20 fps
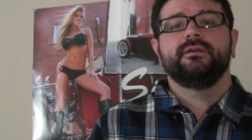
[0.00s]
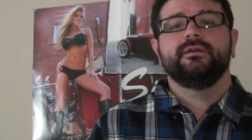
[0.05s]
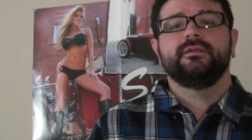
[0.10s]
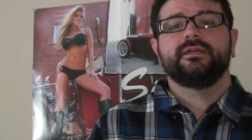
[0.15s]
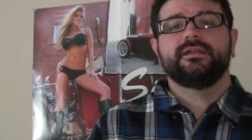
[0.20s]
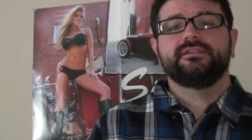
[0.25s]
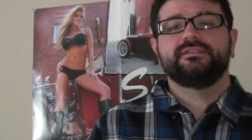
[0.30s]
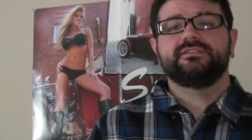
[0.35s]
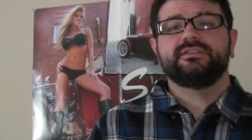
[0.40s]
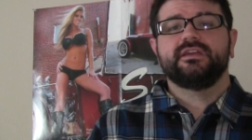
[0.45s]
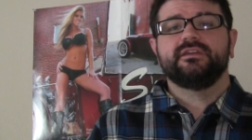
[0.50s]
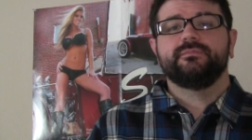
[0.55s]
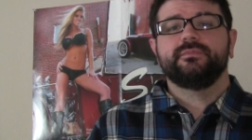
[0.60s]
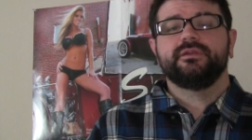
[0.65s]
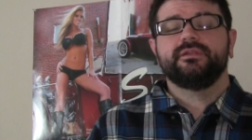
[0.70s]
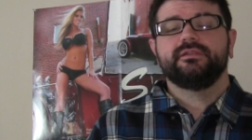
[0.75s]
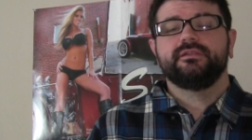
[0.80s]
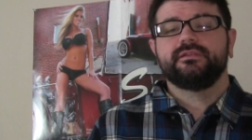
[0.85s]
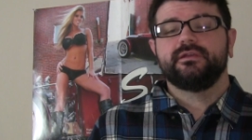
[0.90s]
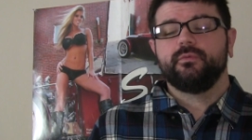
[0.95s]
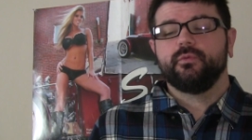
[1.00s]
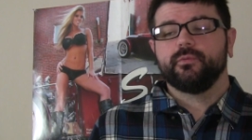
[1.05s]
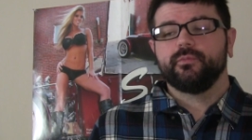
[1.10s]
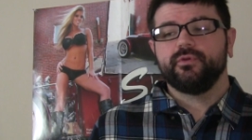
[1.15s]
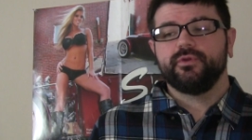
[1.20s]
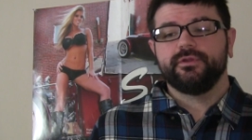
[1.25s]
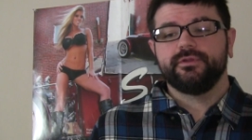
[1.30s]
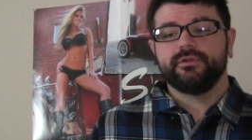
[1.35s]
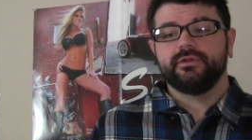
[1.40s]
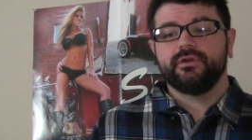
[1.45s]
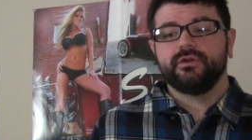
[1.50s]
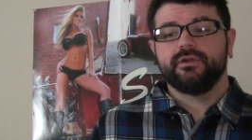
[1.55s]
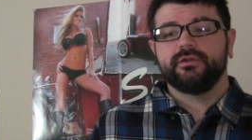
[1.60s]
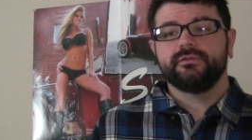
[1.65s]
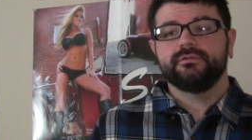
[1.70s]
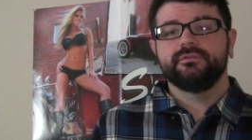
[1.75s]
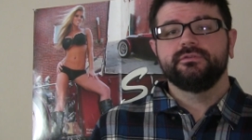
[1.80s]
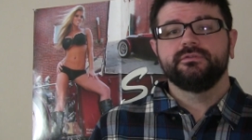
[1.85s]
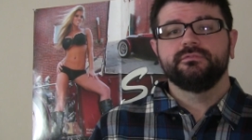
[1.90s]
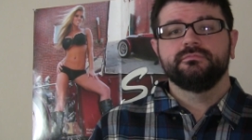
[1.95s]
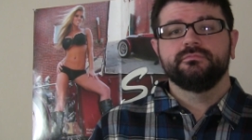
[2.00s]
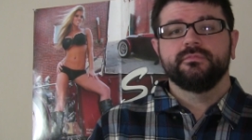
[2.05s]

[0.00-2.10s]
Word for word: that segment that we're putting on.